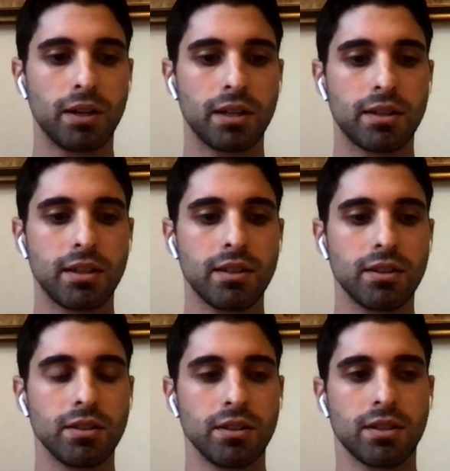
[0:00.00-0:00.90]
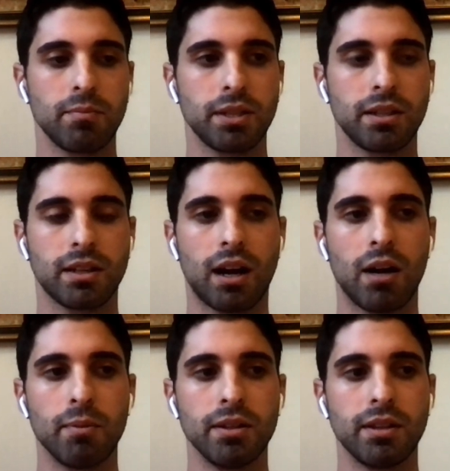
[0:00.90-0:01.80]
and I think that there is something in
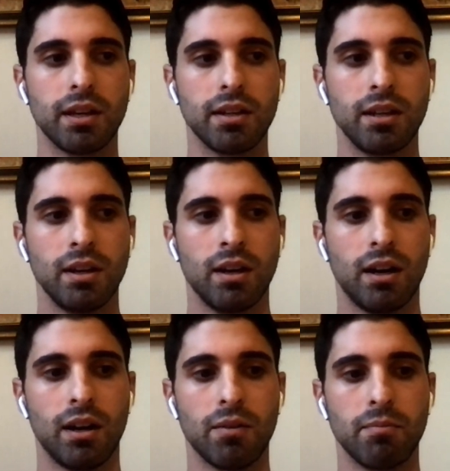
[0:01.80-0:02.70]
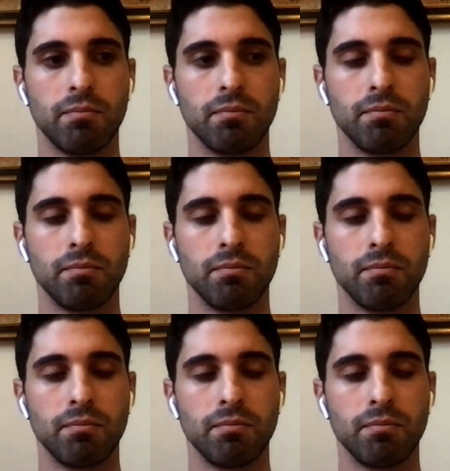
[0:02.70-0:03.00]
common that um,